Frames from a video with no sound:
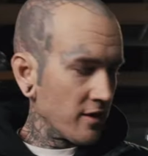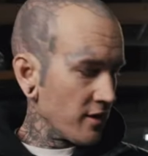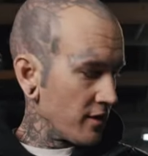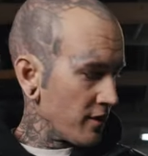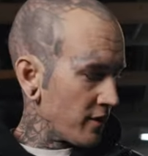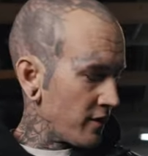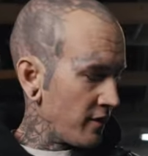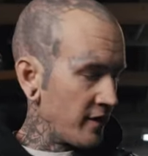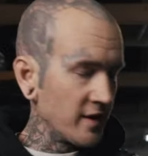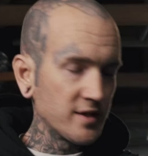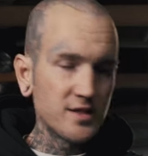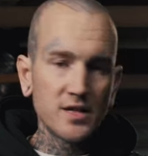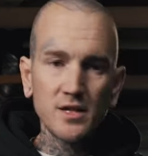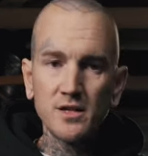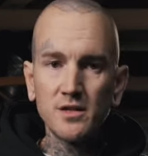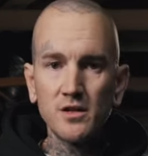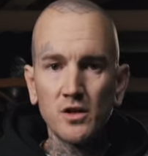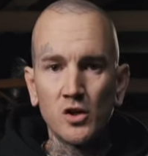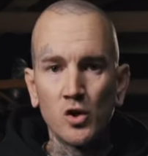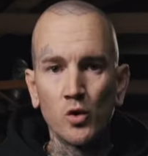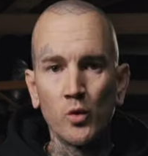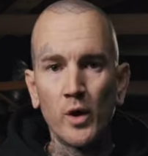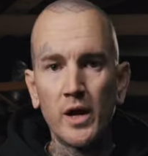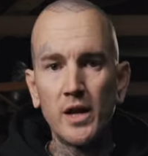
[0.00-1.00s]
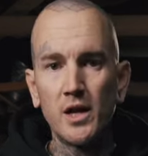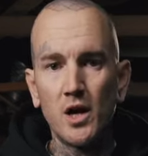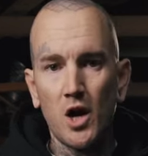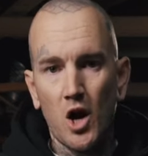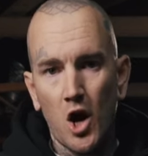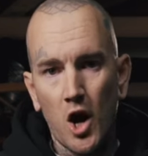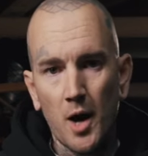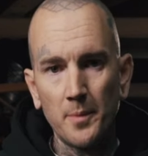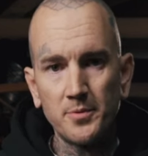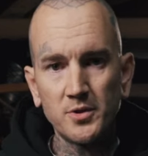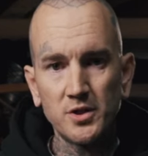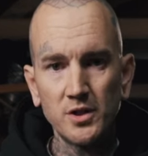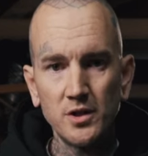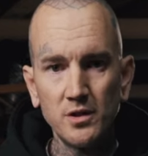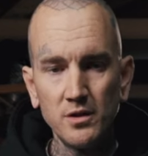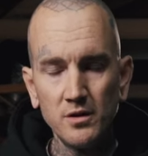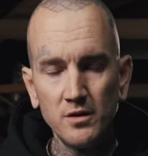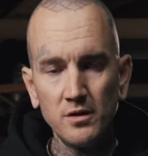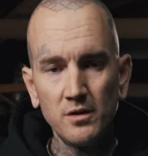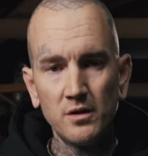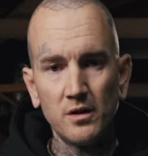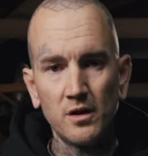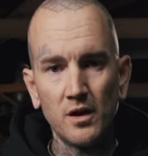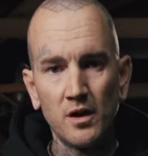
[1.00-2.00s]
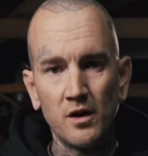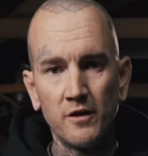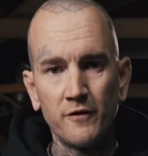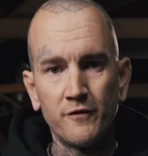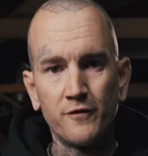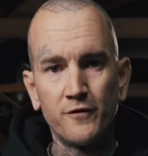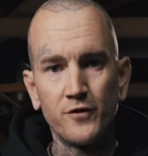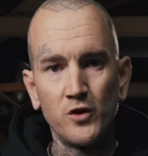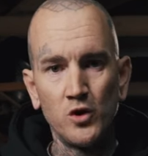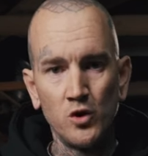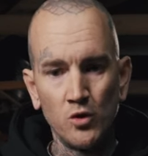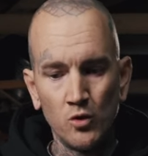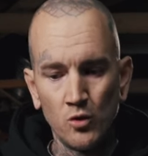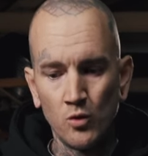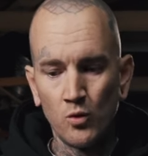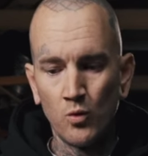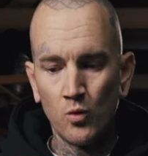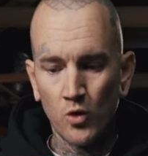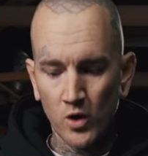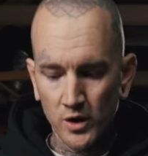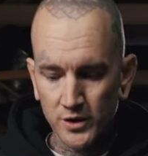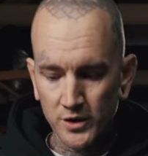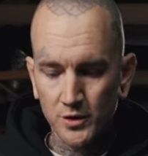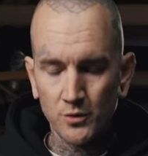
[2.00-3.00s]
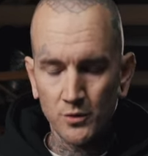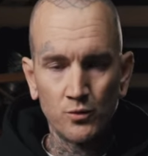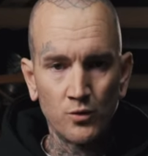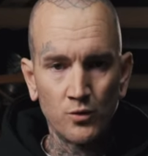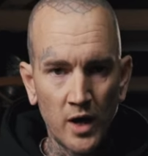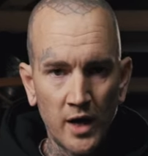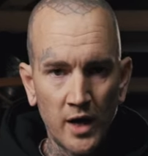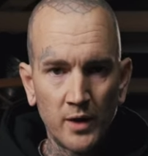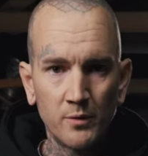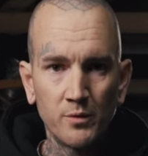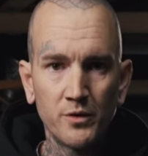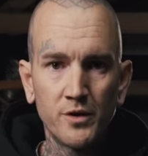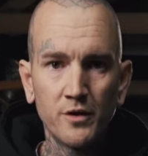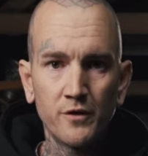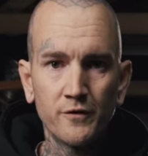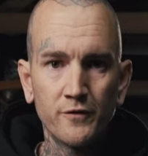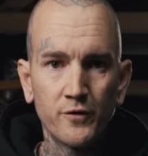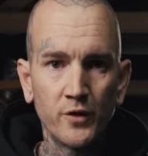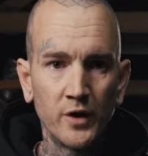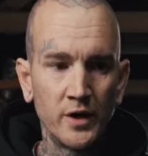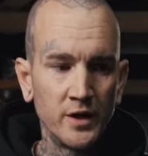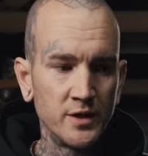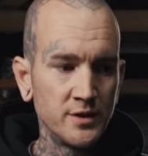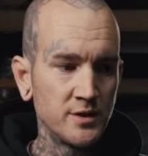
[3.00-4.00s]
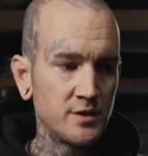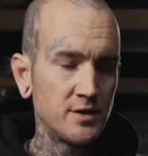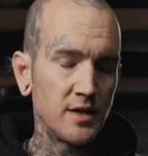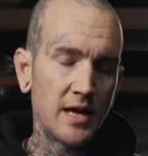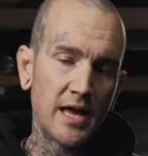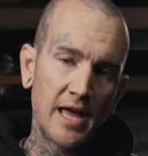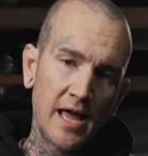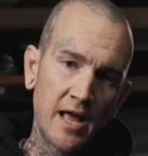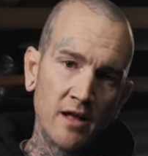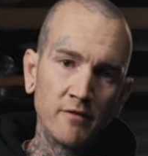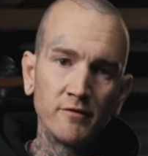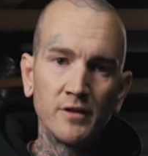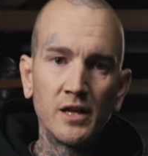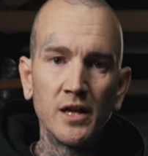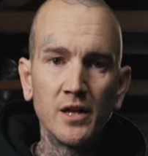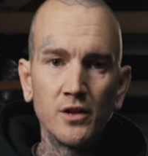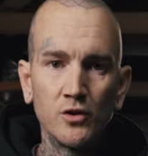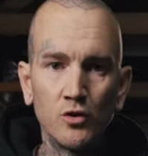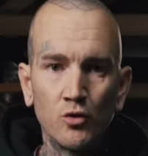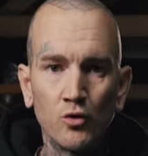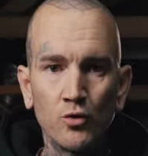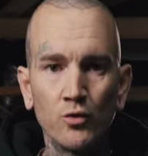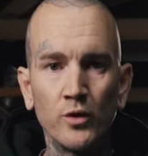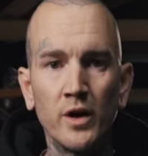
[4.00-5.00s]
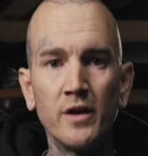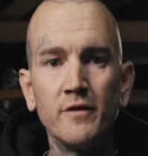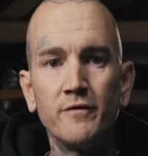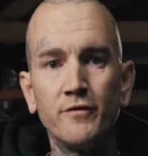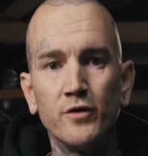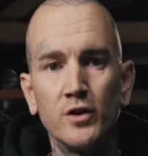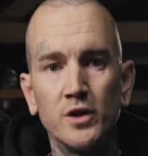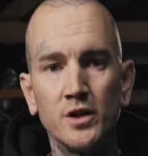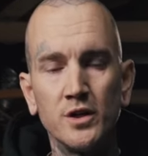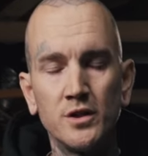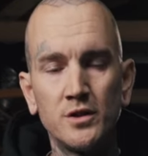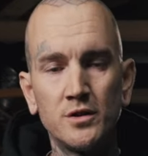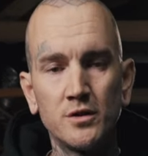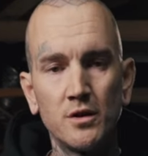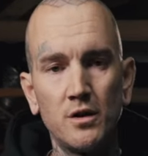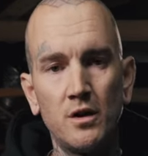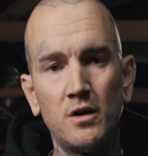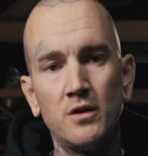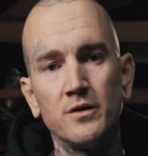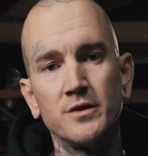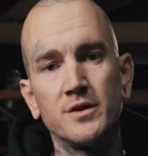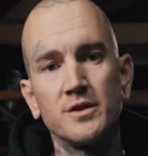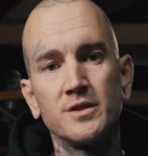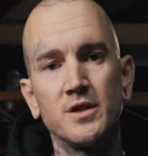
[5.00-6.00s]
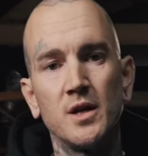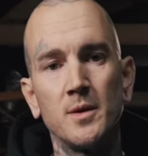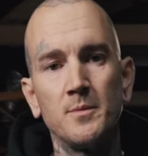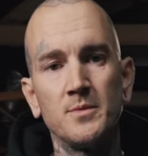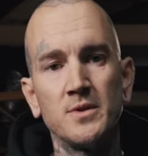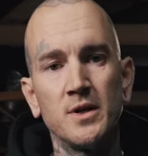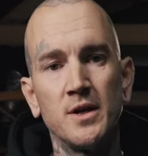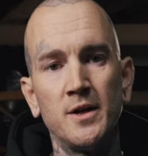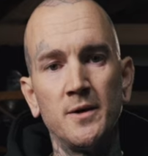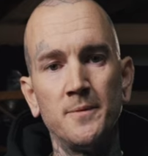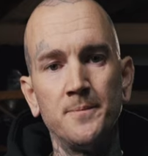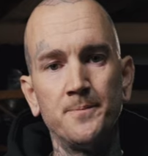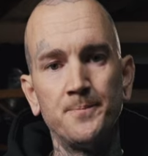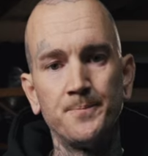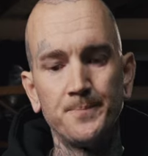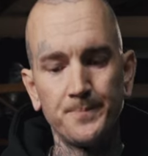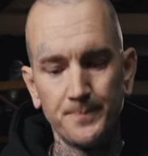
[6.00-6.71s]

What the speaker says: This is a great option if you want to ride with your friends and get great footage all at the same time.